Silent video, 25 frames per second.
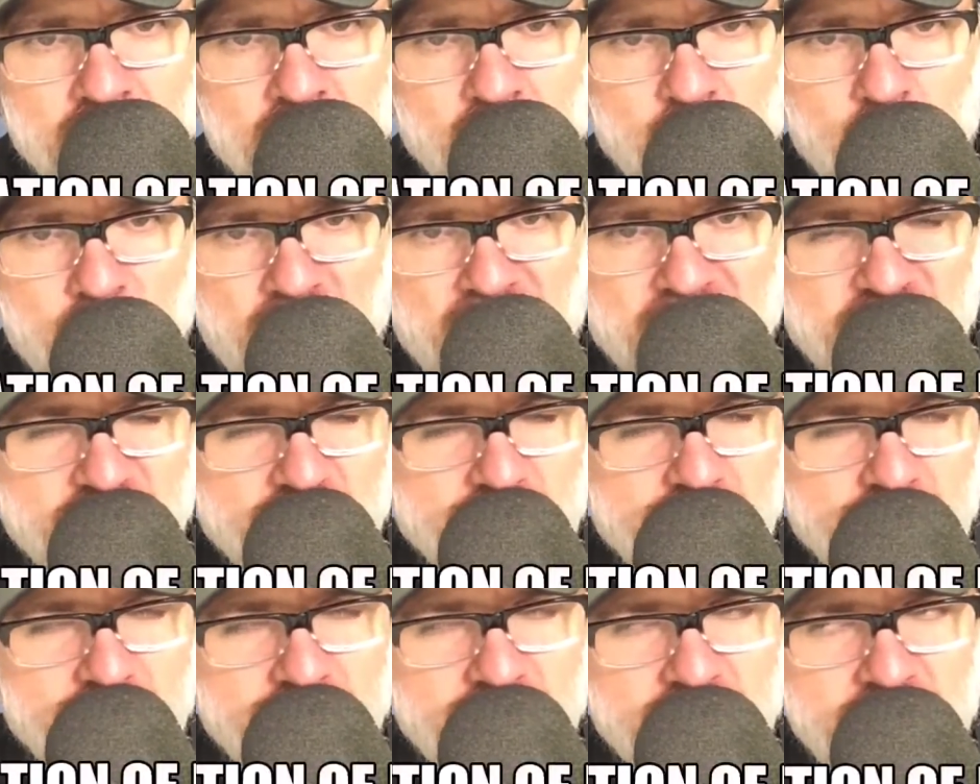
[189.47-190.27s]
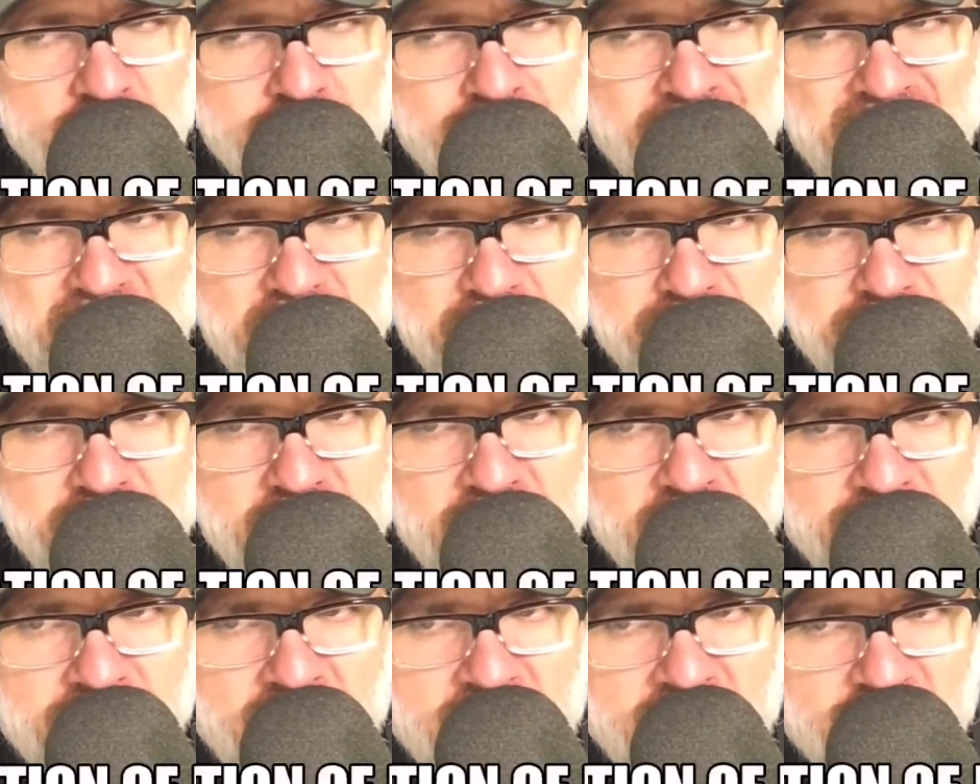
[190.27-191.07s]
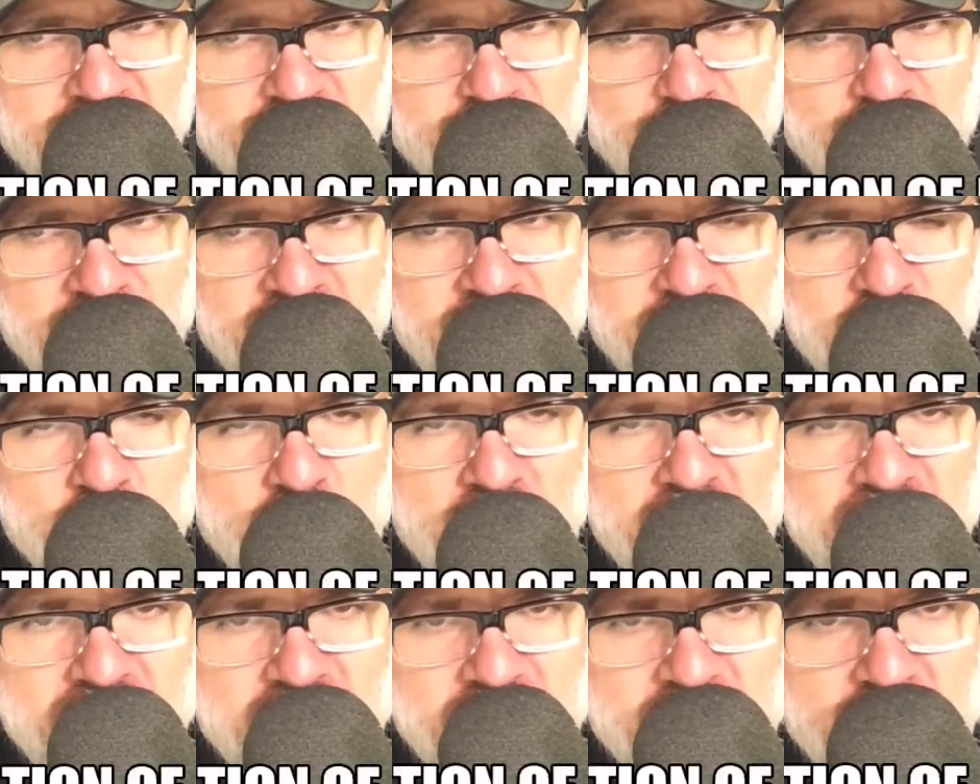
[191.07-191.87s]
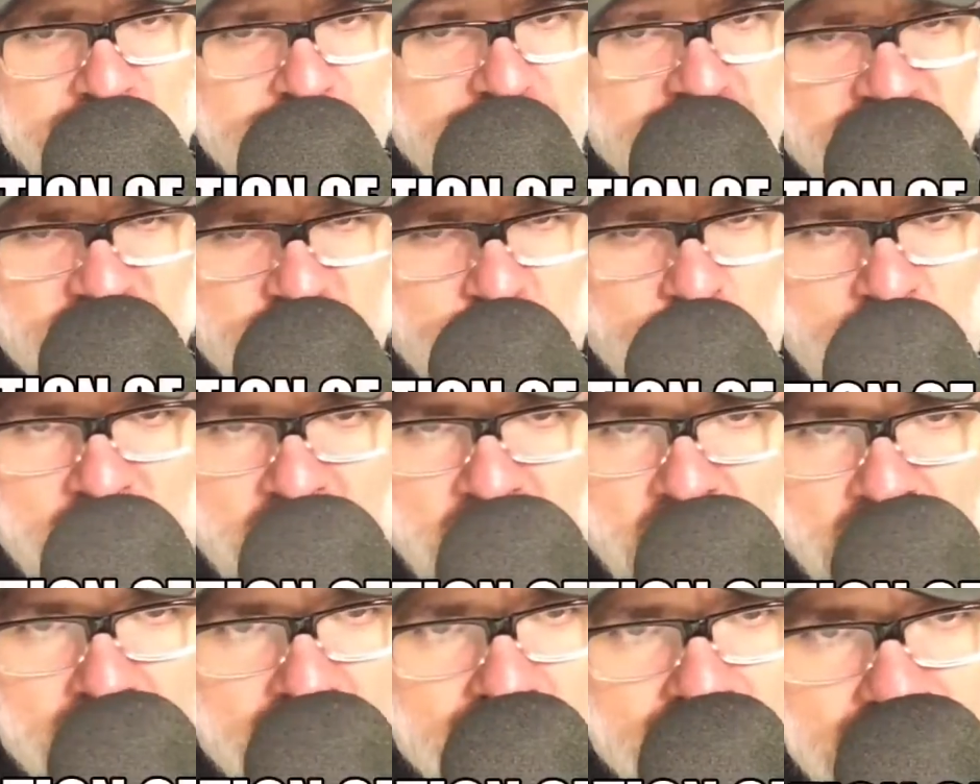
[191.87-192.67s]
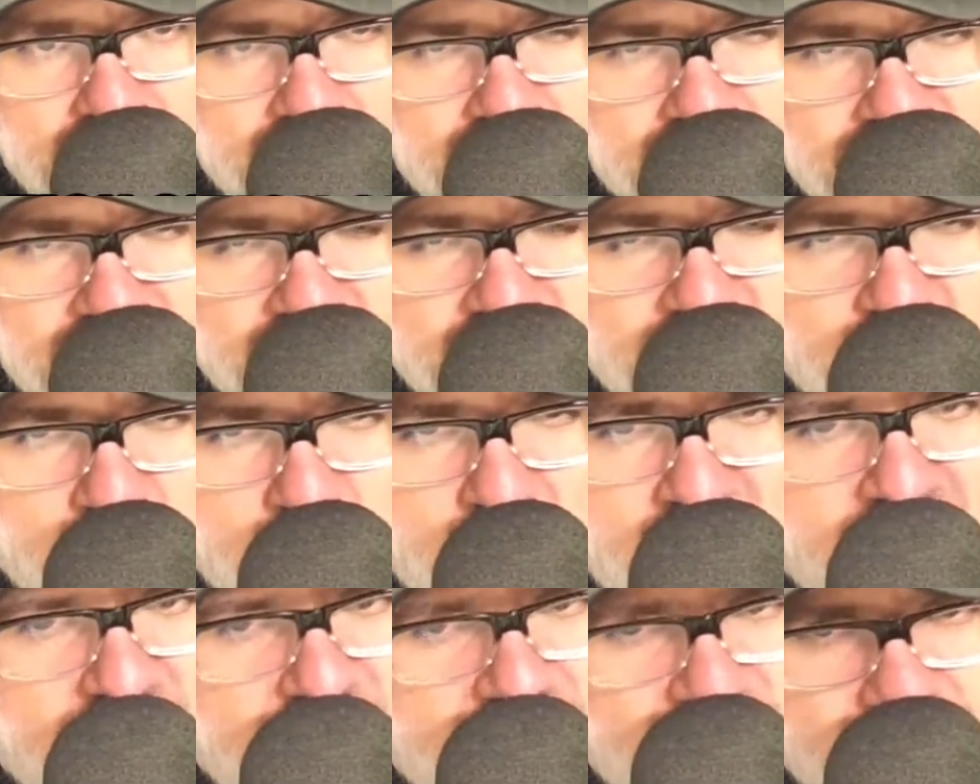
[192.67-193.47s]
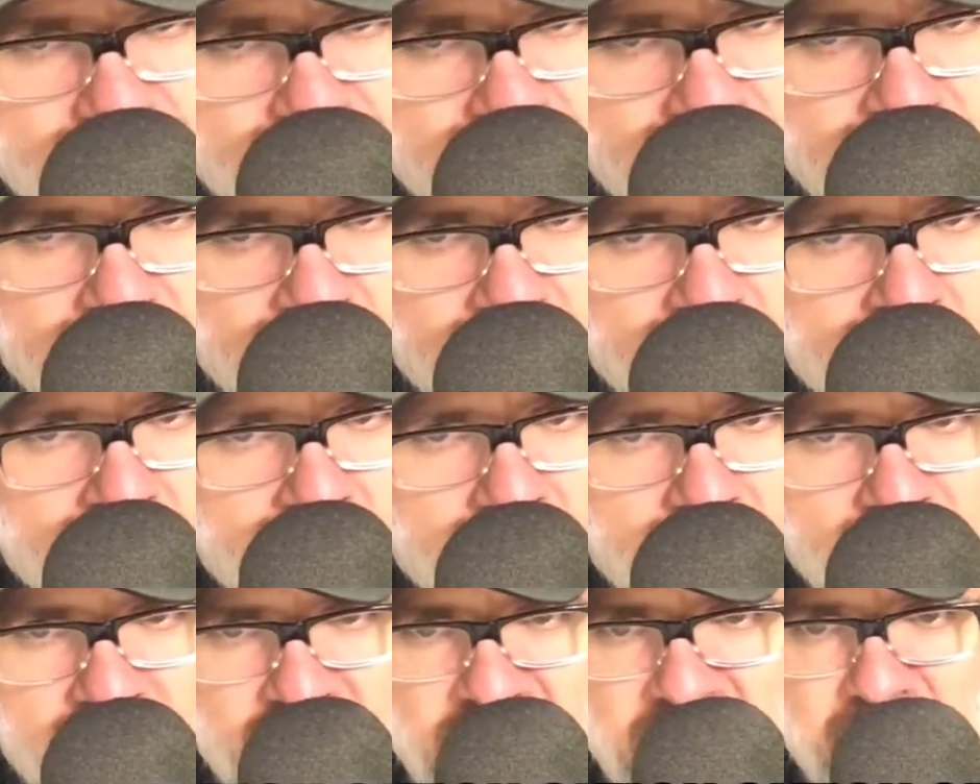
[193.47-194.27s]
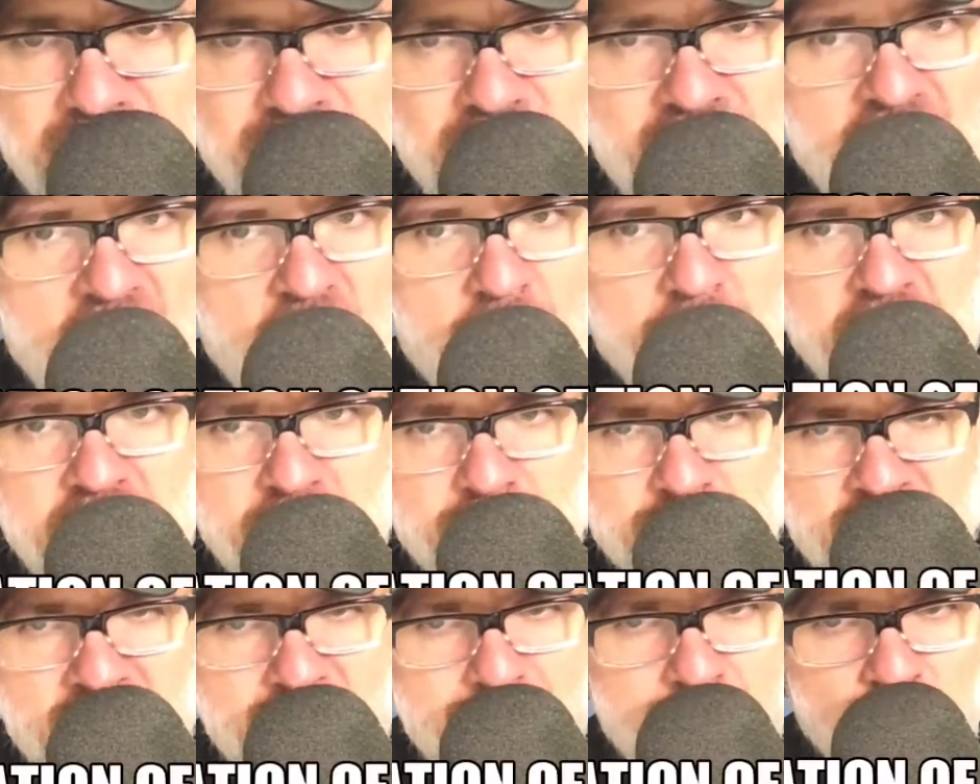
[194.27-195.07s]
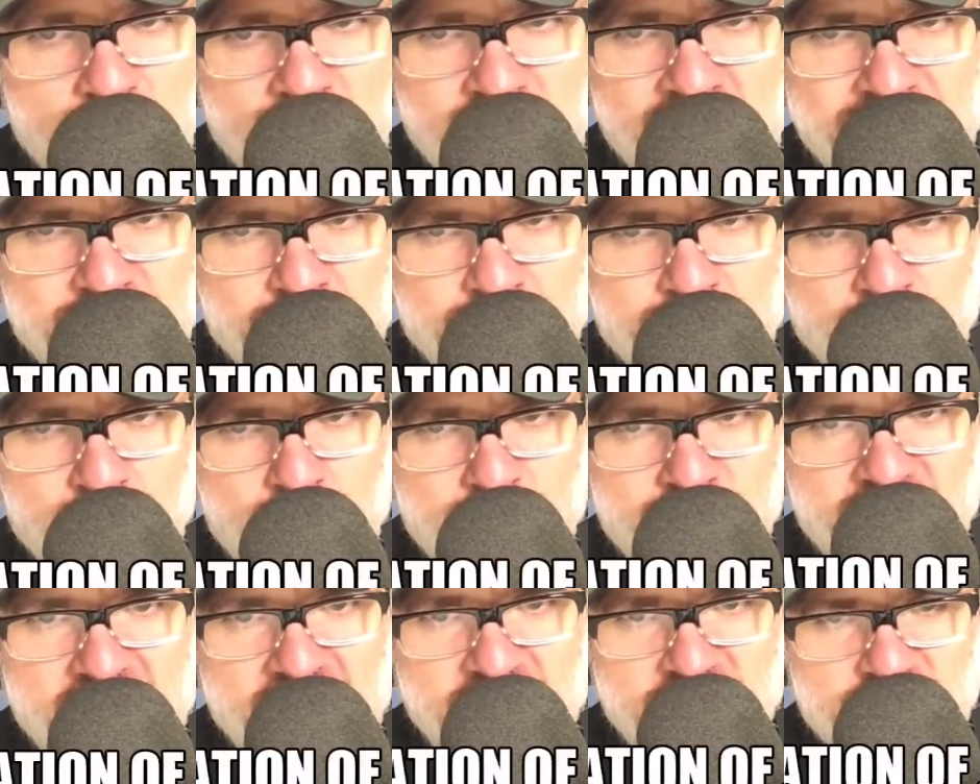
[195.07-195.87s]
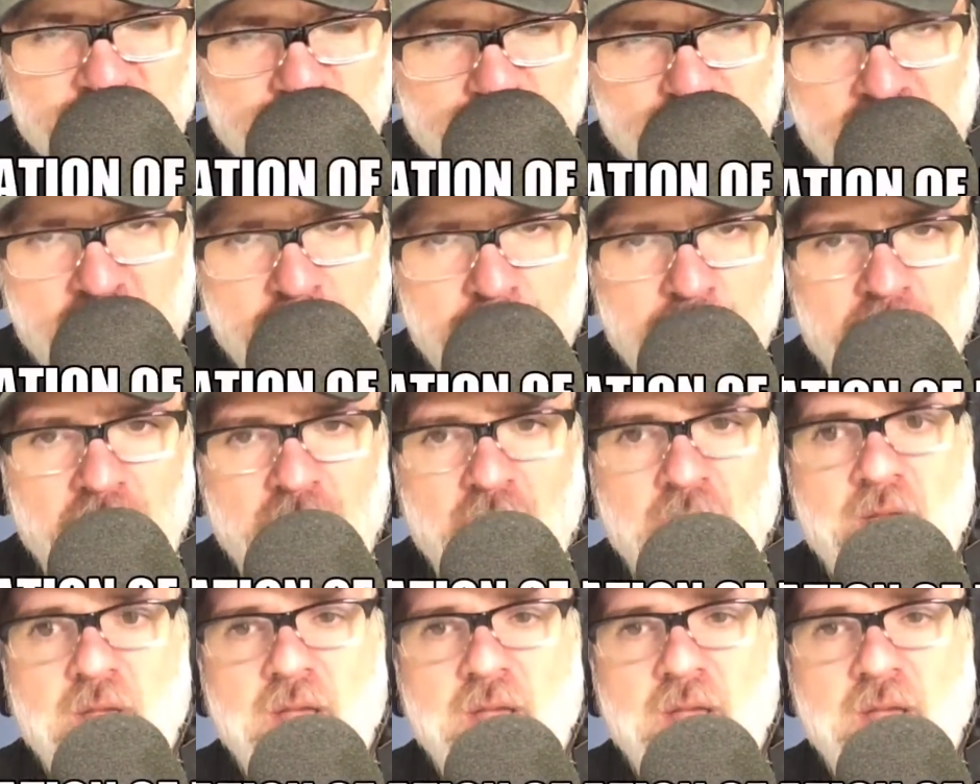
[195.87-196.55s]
which you might think that could turn into a Tiananmen Square situation, given how many people would love to protest Trump.